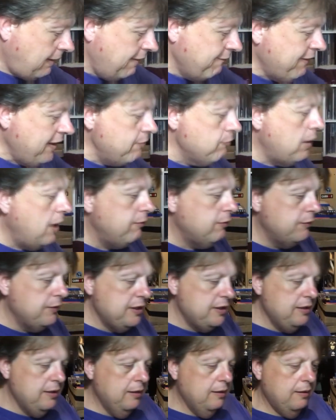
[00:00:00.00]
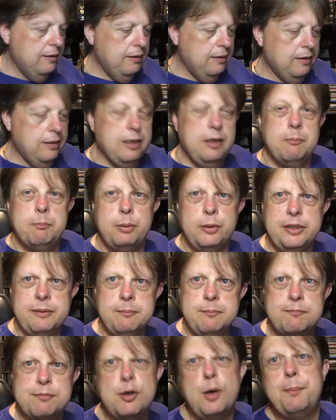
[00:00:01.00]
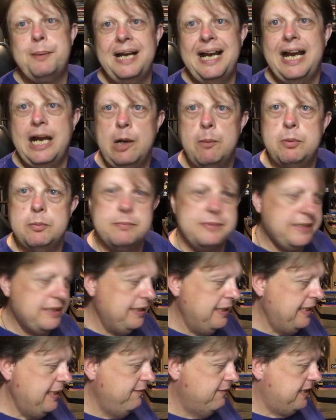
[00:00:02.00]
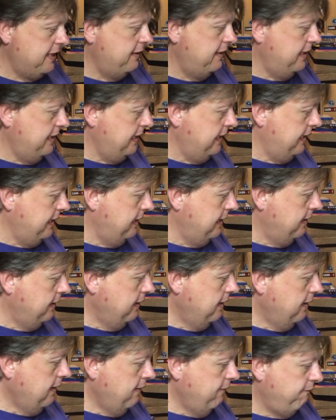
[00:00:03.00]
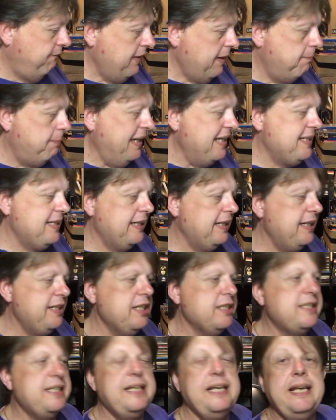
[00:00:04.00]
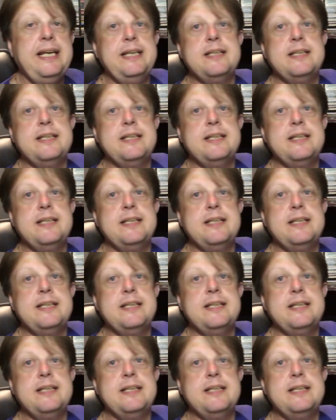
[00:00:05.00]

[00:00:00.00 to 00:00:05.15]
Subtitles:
Then rather than putting proper album sleeves in here, they're basically just in